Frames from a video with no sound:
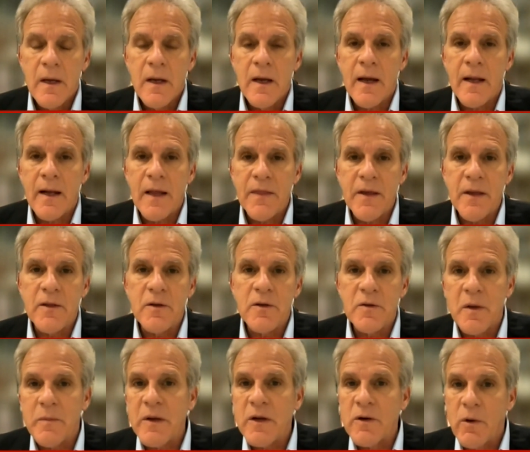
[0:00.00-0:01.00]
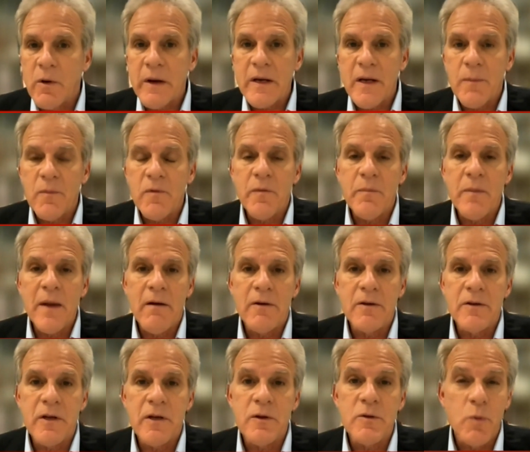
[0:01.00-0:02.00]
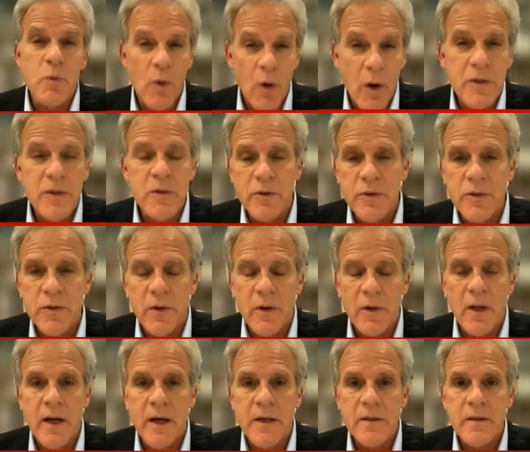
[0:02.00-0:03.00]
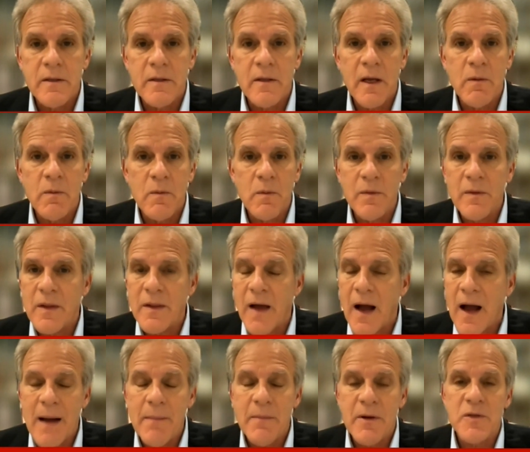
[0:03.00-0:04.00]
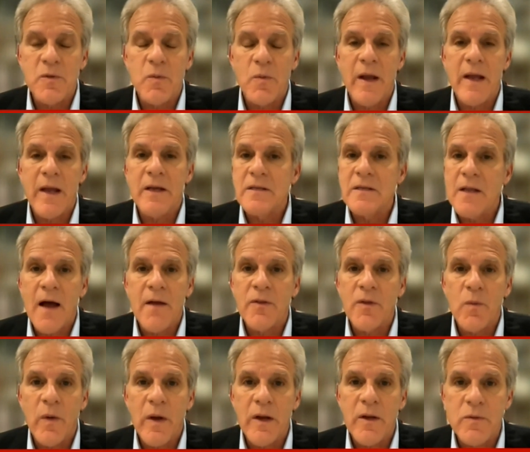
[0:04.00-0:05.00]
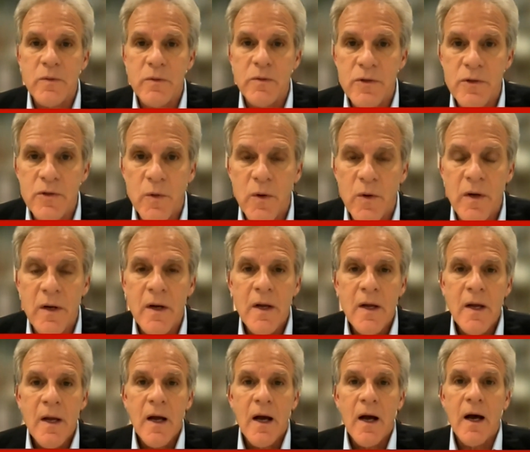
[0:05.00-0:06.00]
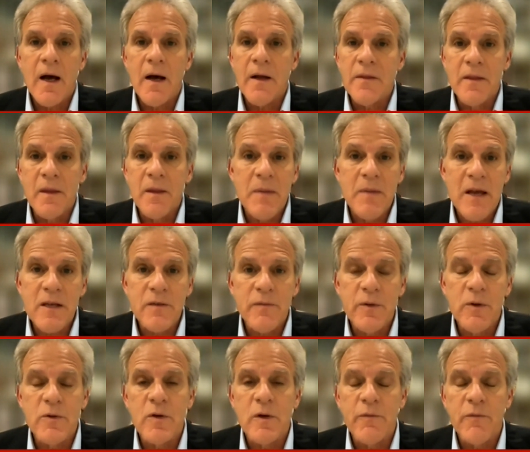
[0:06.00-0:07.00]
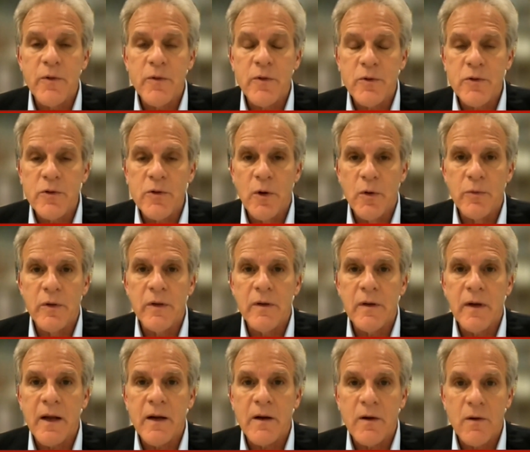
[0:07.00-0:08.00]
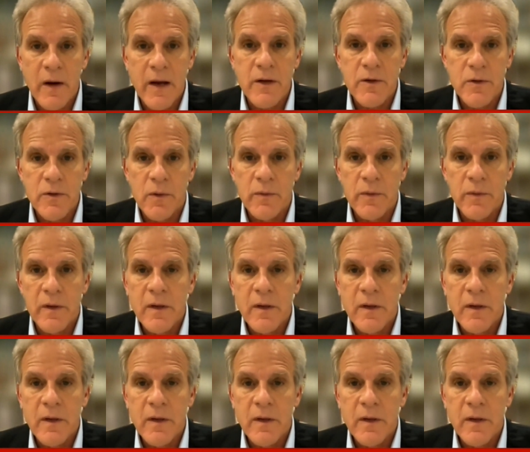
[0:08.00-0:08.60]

And I think there's going to be a growing number of Palestinians who will also internalize that the Hamas way is not the way to ensure the best future for their children and grandchildren.